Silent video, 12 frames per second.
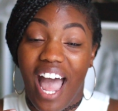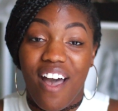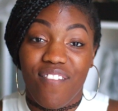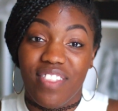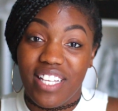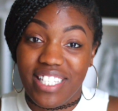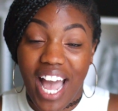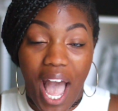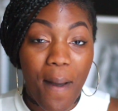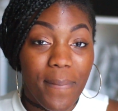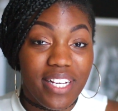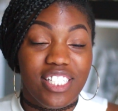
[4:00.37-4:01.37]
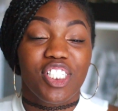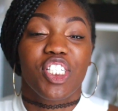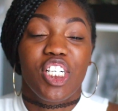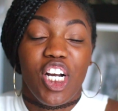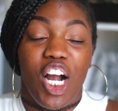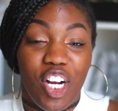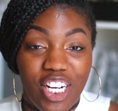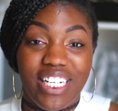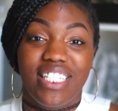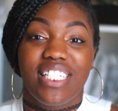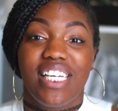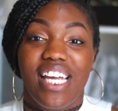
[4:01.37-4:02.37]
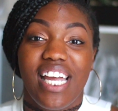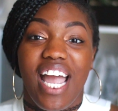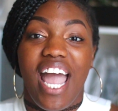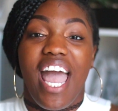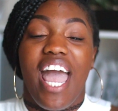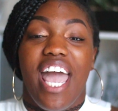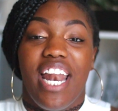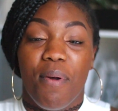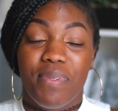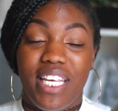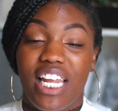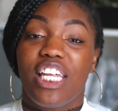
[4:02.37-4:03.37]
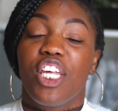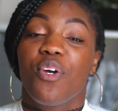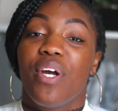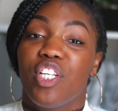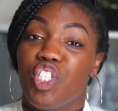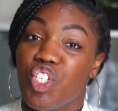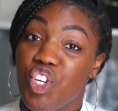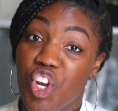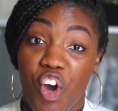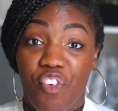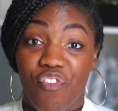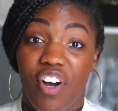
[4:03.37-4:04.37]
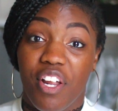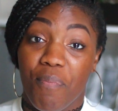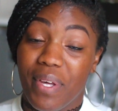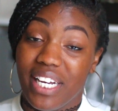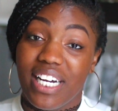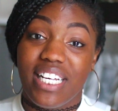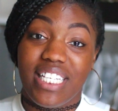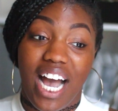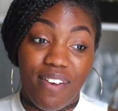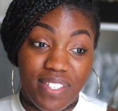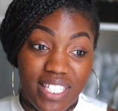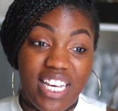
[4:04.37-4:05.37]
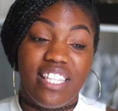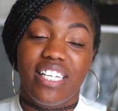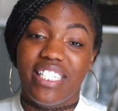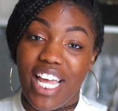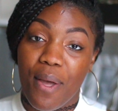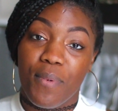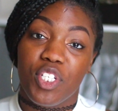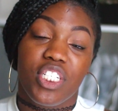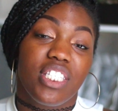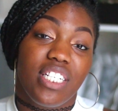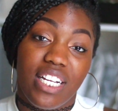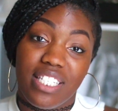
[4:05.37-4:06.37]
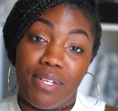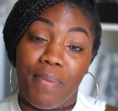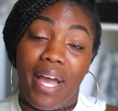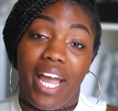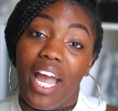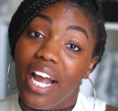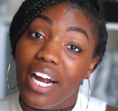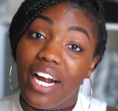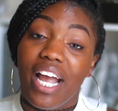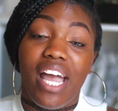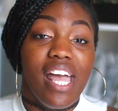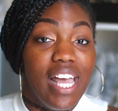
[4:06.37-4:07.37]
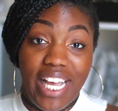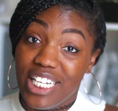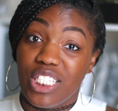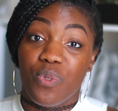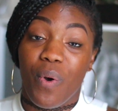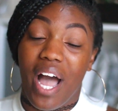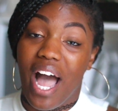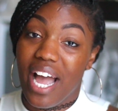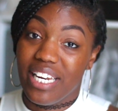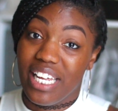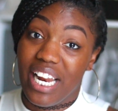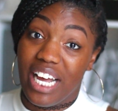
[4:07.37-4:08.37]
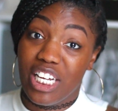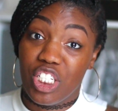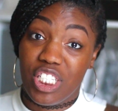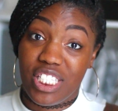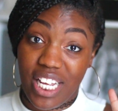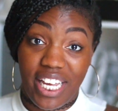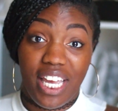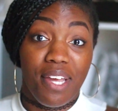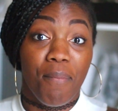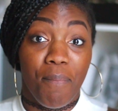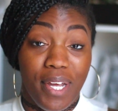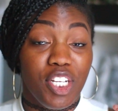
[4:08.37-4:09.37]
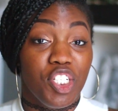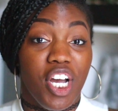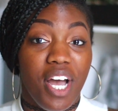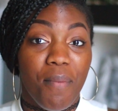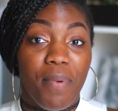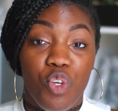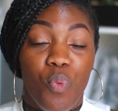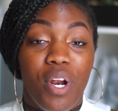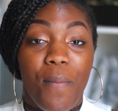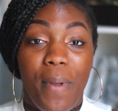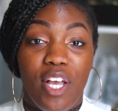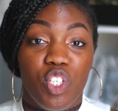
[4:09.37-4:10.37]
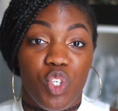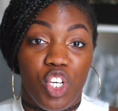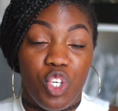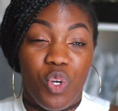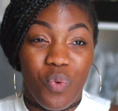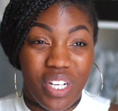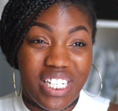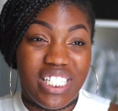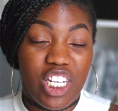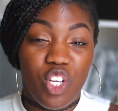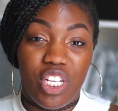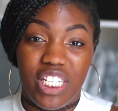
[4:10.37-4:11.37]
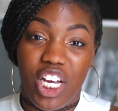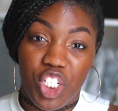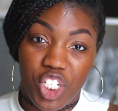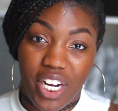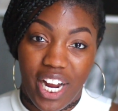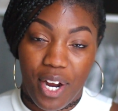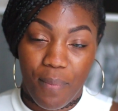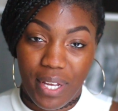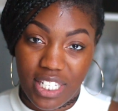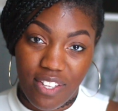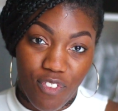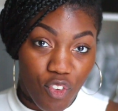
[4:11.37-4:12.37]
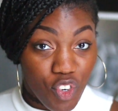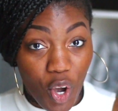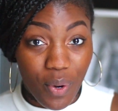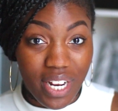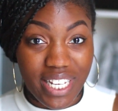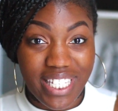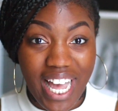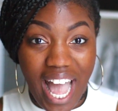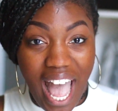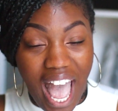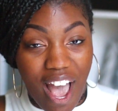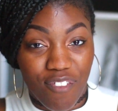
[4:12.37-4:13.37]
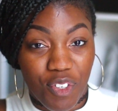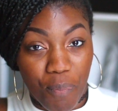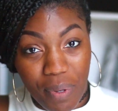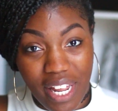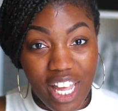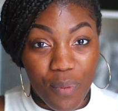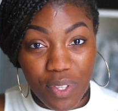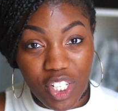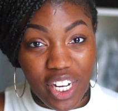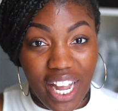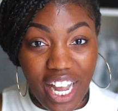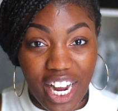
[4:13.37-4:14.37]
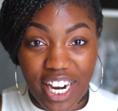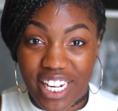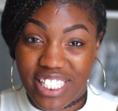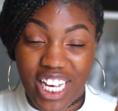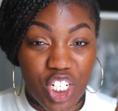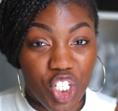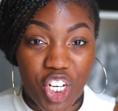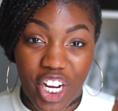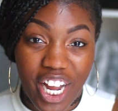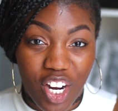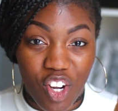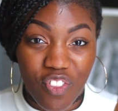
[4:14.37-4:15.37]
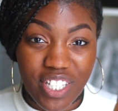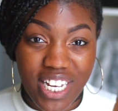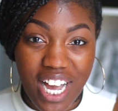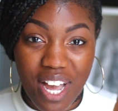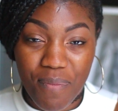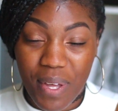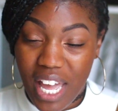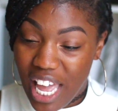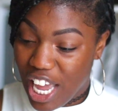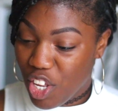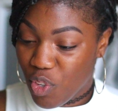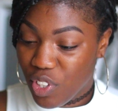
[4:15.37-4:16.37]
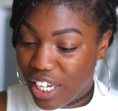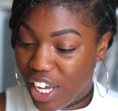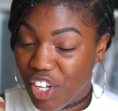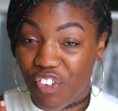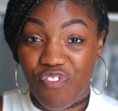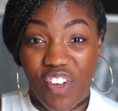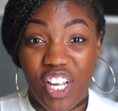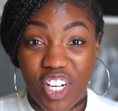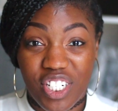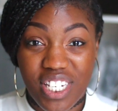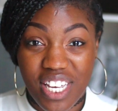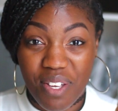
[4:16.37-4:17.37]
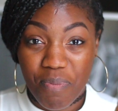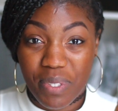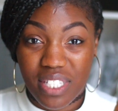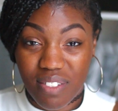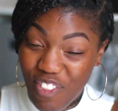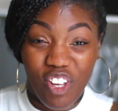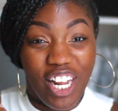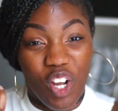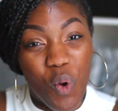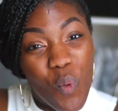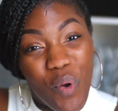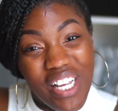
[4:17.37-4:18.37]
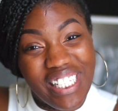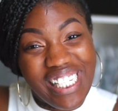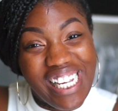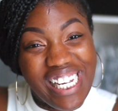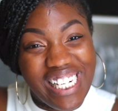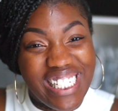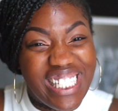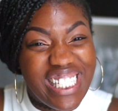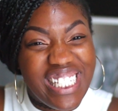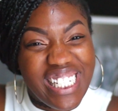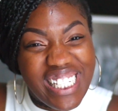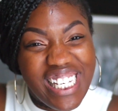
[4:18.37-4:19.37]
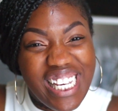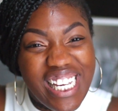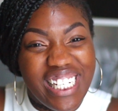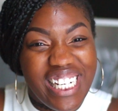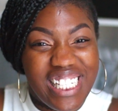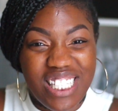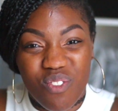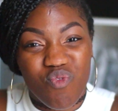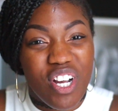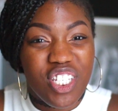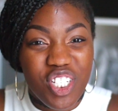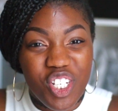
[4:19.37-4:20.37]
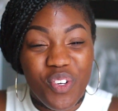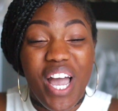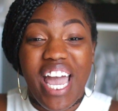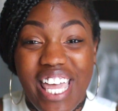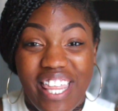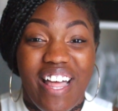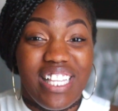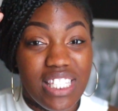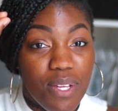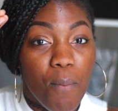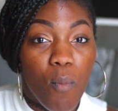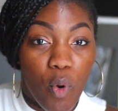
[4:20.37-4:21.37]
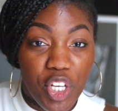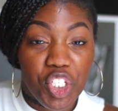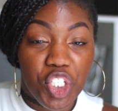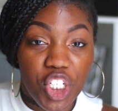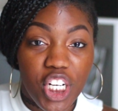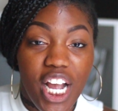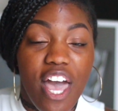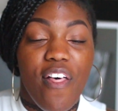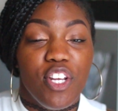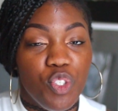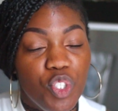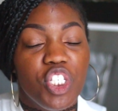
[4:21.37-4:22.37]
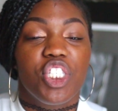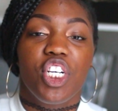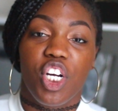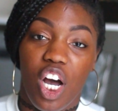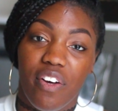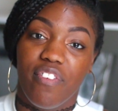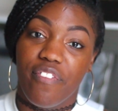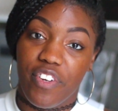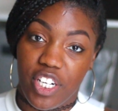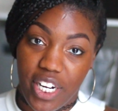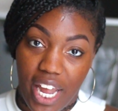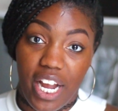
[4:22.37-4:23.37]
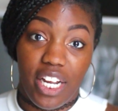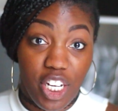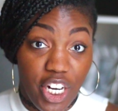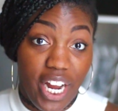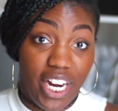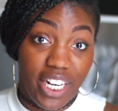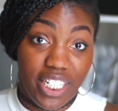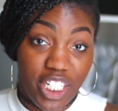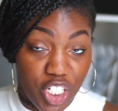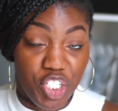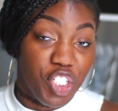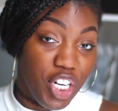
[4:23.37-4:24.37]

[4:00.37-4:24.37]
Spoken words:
have this habit currently, and I'm telling you, it's no fun because I've seen the damage it's done to my hair. Hence why I did a second big chop. You want to make sure you don't continue to touch your hair, because if you notice, after playing with your hair and touching your hair all the time, and you look at your fingertips and they're like oily and sticky and got some residue, yeah, that's the moisture that you just took off of your hair, your